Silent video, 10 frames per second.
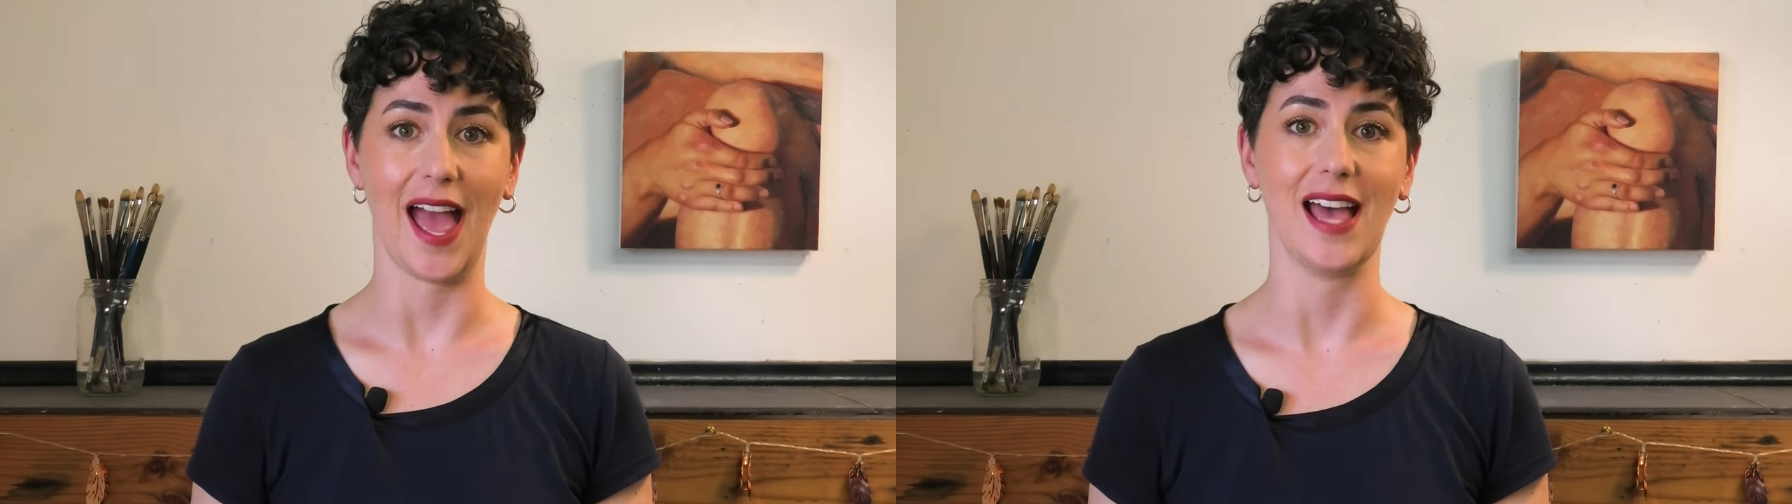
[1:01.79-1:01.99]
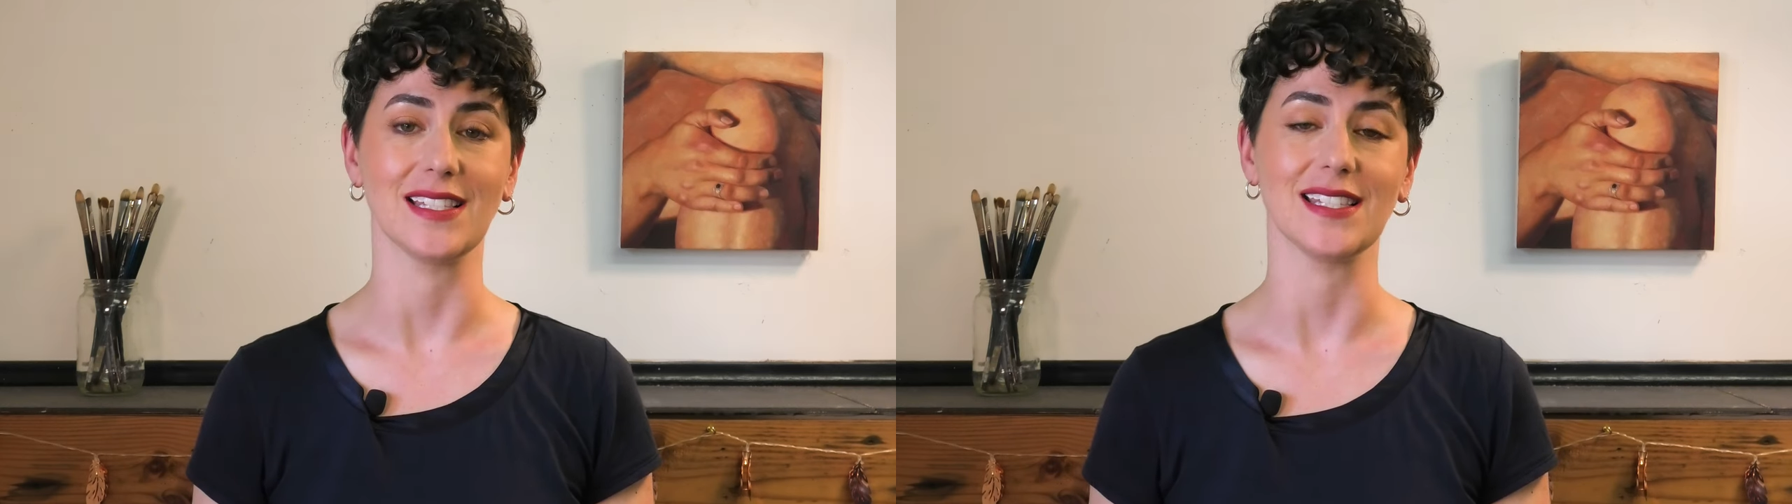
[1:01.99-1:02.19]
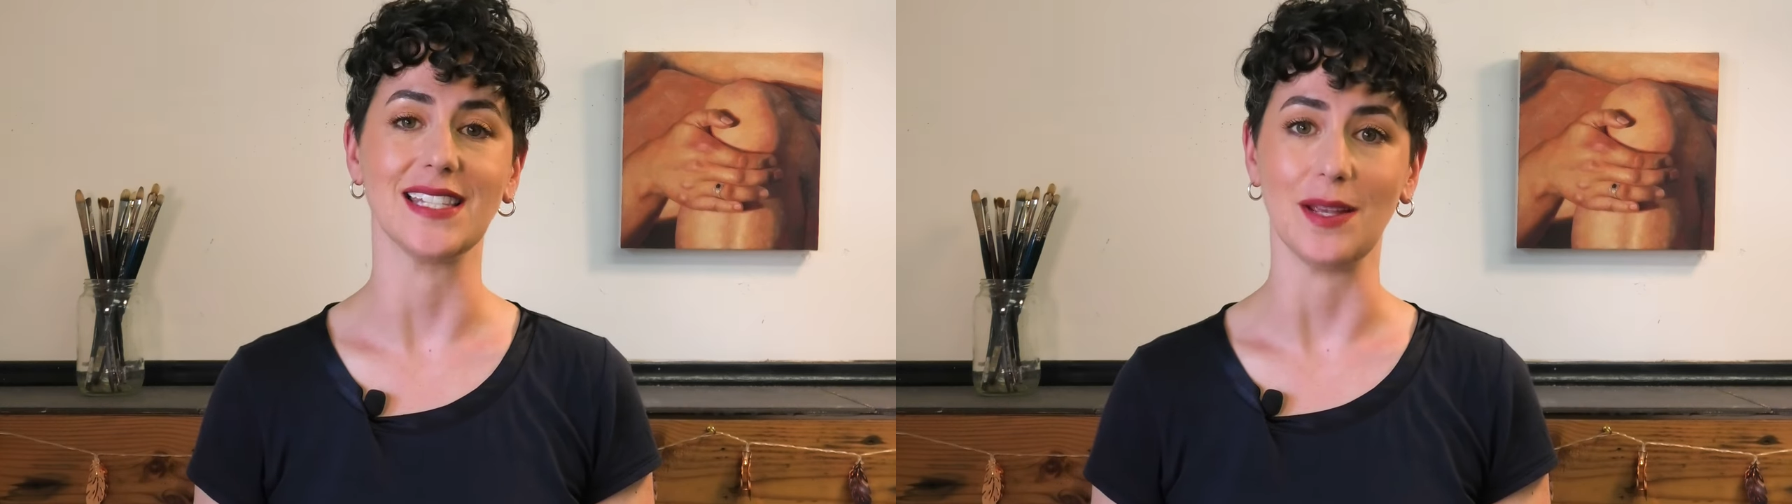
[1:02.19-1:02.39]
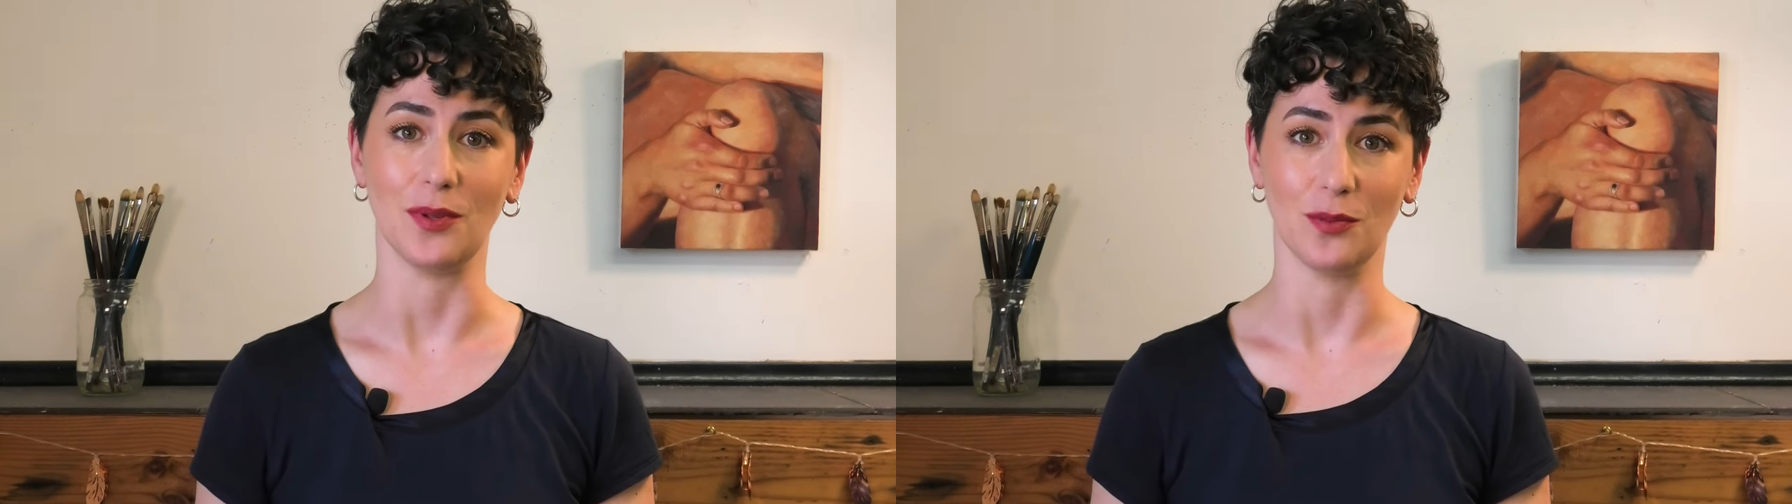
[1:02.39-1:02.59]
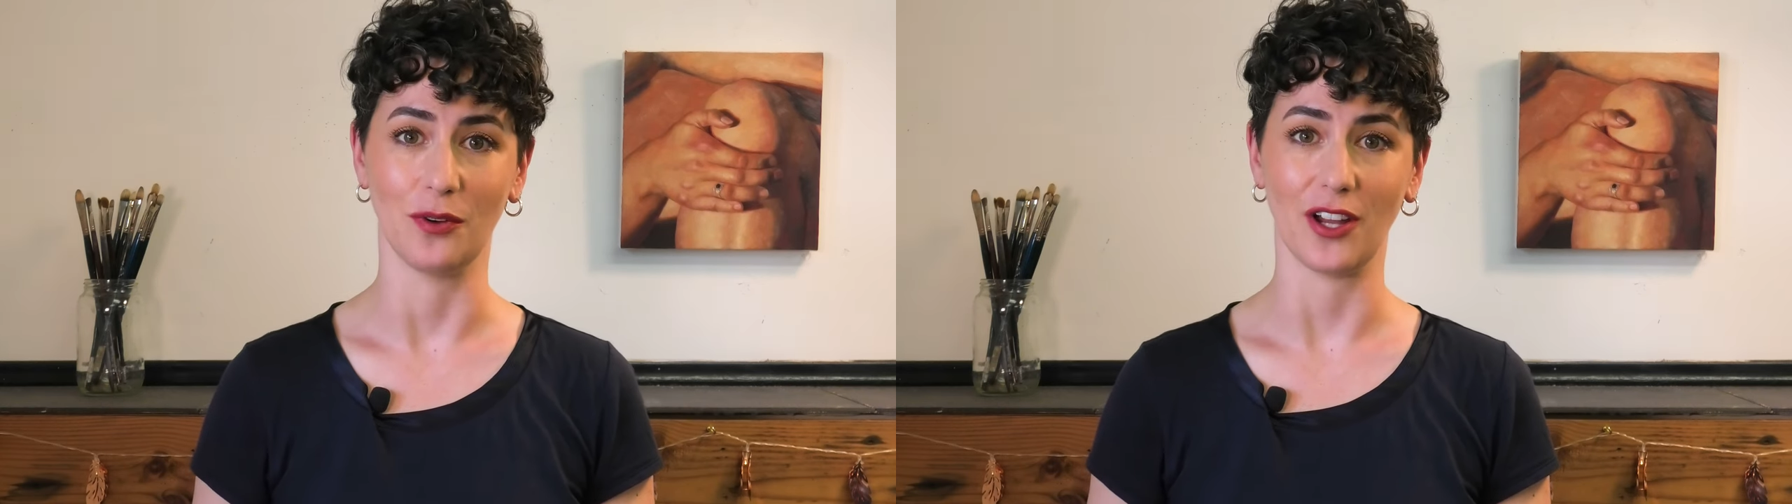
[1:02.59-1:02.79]
as a
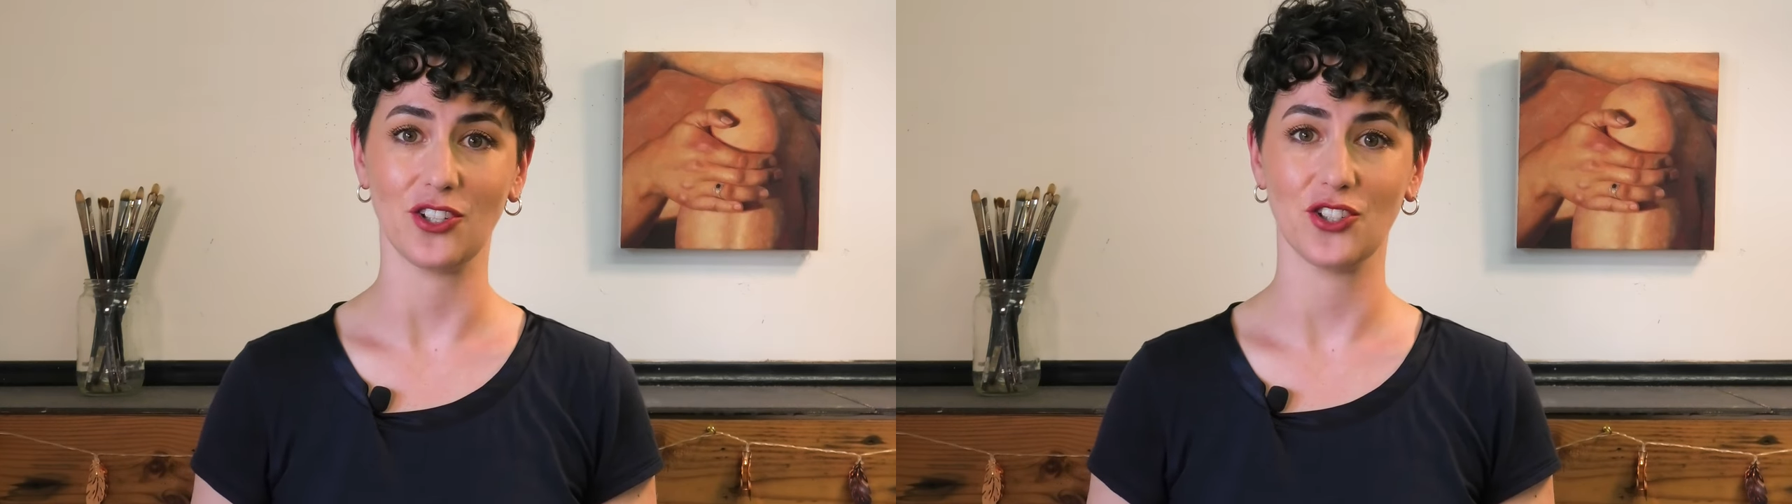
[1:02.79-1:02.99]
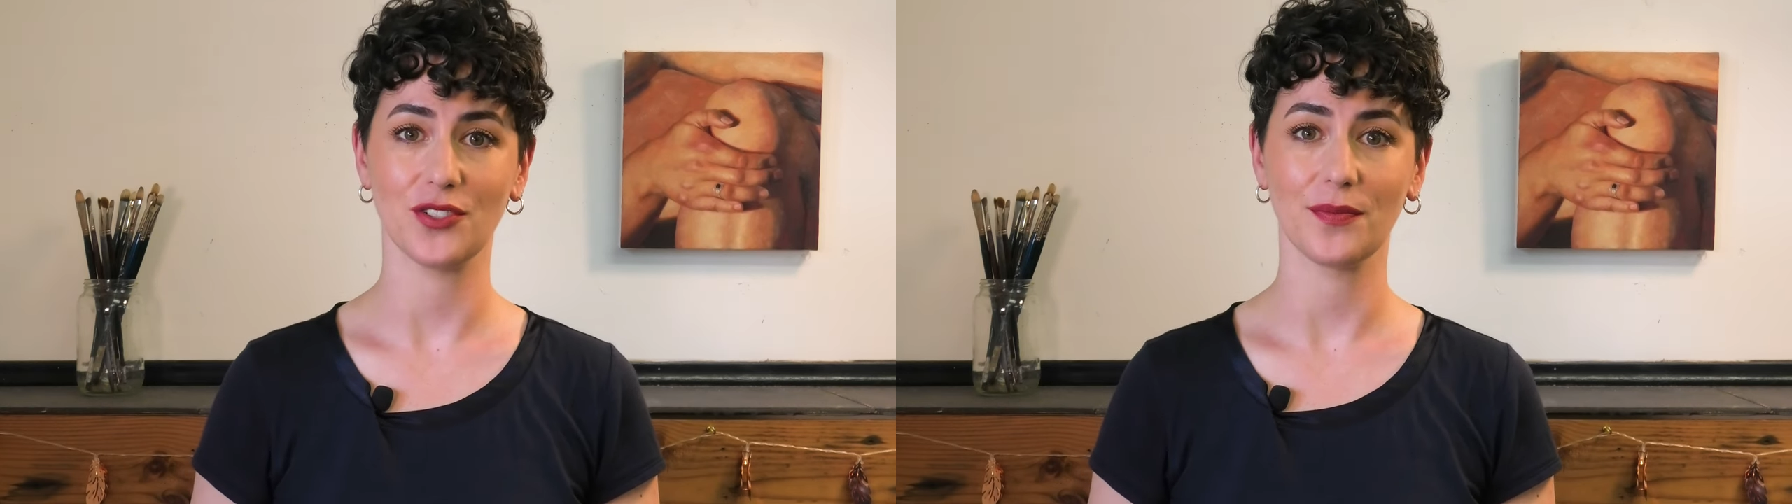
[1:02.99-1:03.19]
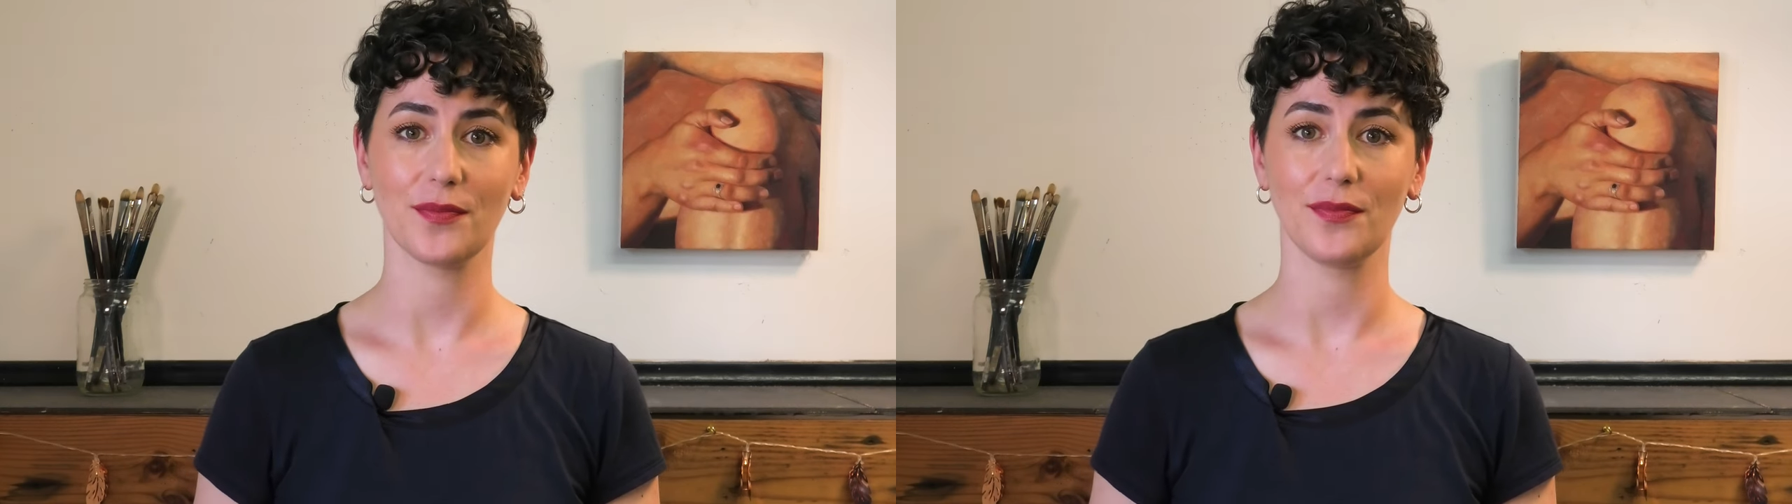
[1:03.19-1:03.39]
sable brush.